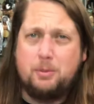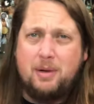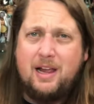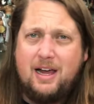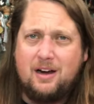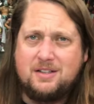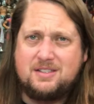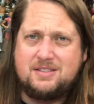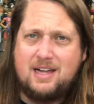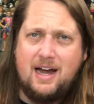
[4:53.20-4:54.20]
a plague on
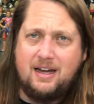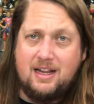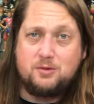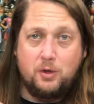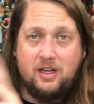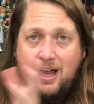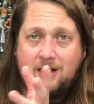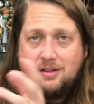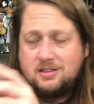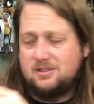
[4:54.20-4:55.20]
society. That's what he kind
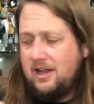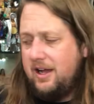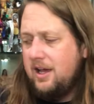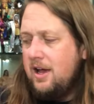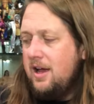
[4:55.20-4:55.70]
of looks like.